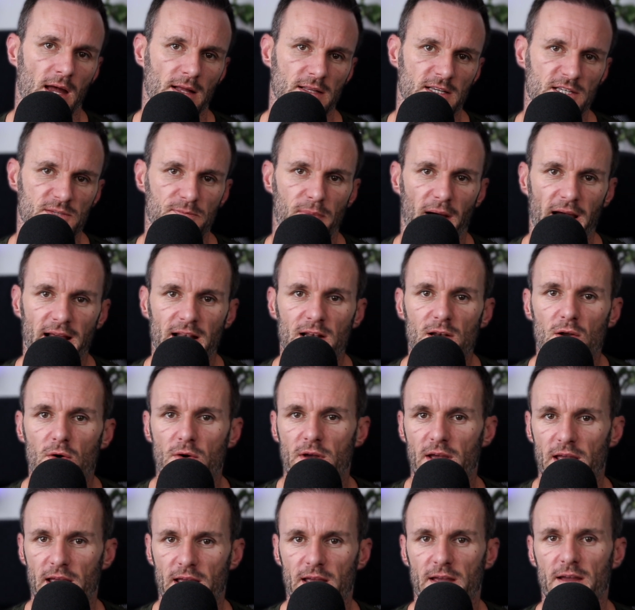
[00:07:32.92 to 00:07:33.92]
Despite
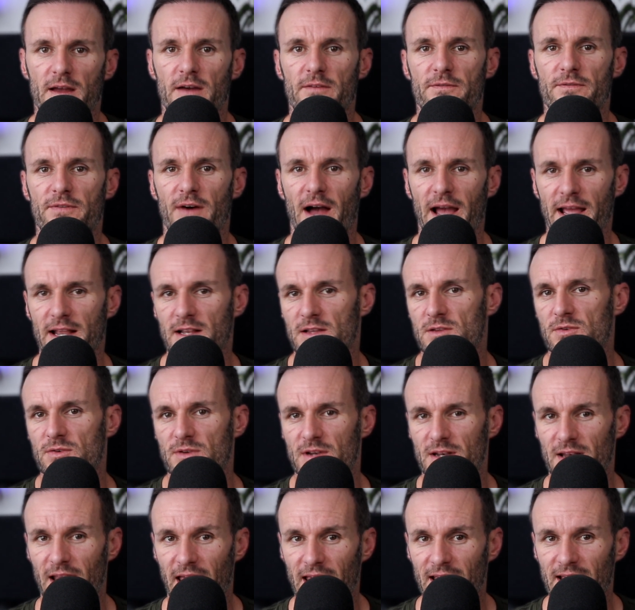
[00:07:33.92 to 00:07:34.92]
looking fine to the
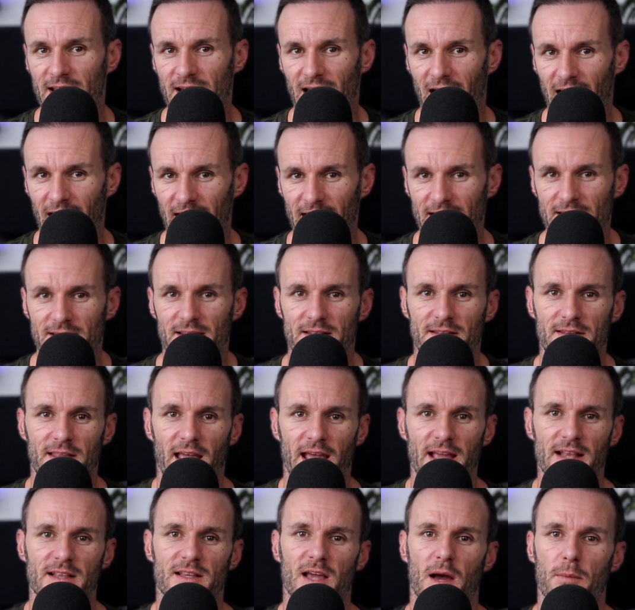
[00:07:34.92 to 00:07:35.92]
naked eye, the
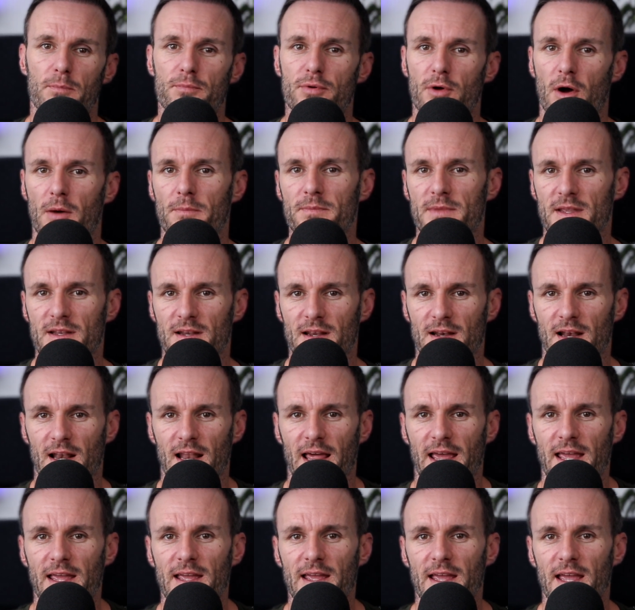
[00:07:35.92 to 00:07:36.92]
data prompted a
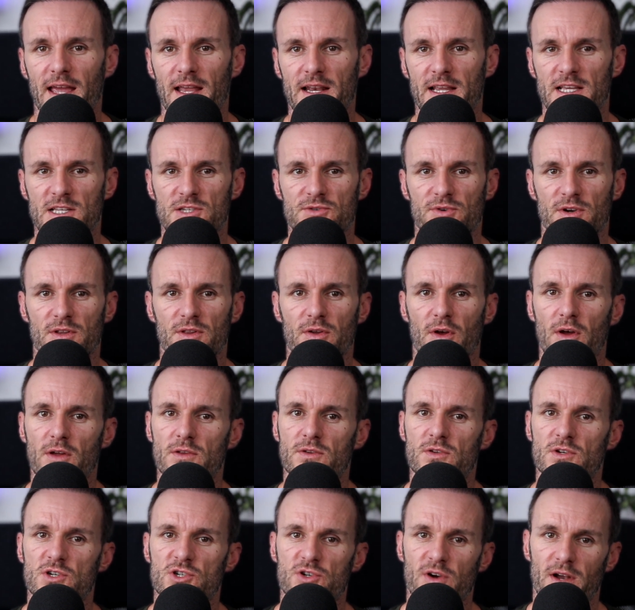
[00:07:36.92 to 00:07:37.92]
delay in his return
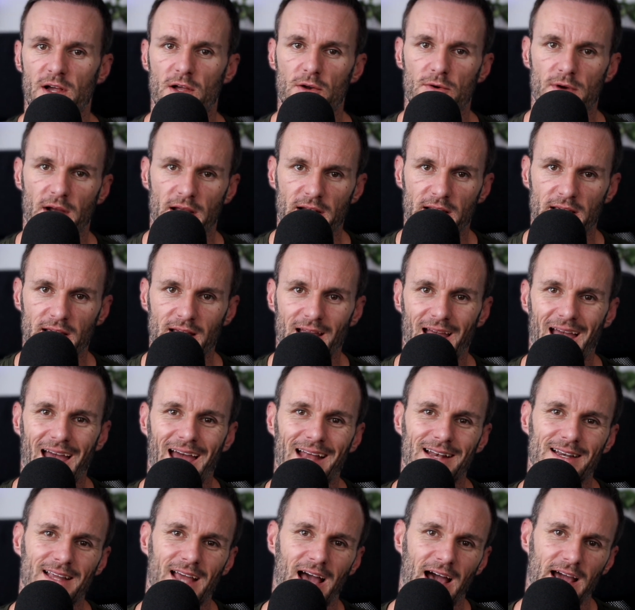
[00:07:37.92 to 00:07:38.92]
to trail running
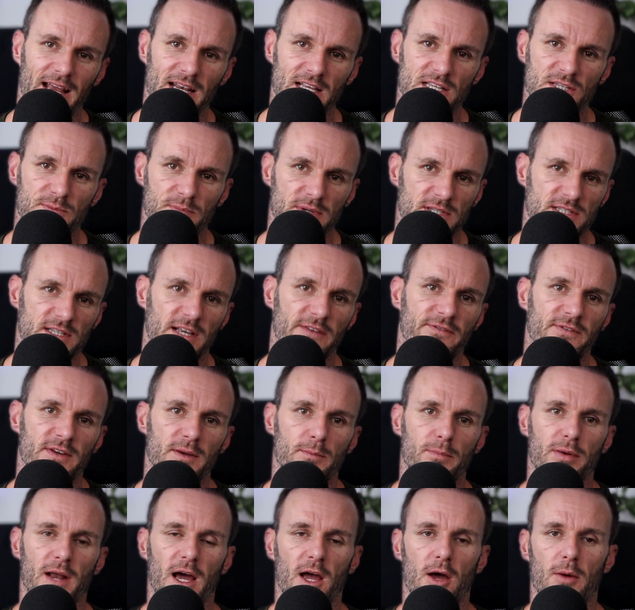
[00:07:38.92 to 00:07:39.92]
and guided specific
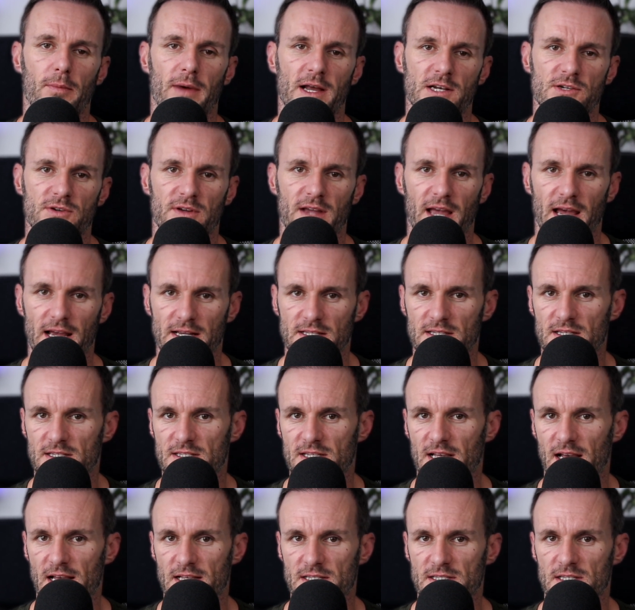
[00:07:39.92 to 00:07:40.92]
plyometric
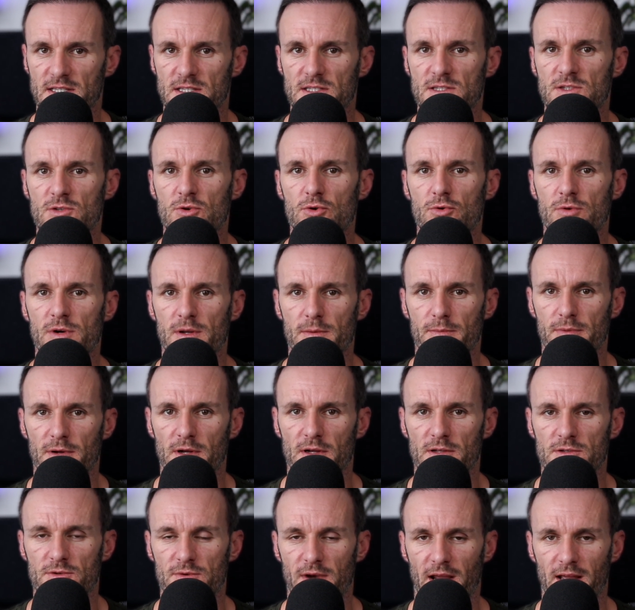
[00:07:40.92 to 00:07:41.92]
exercises to
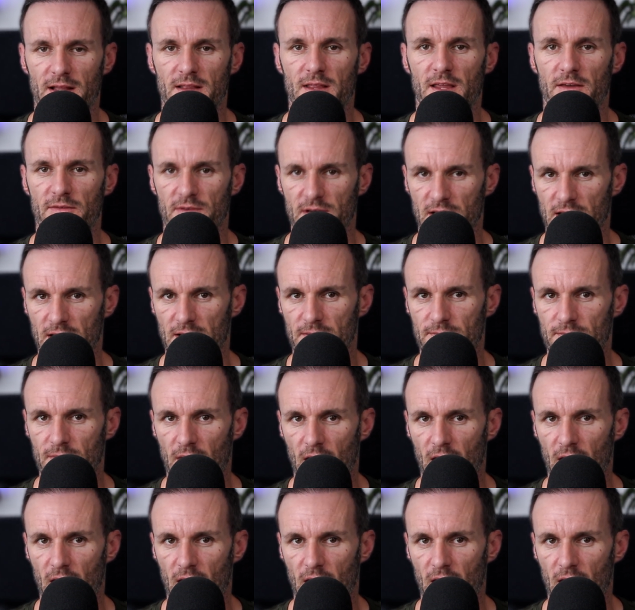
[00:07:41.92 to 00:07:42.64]
rebuild reactivity.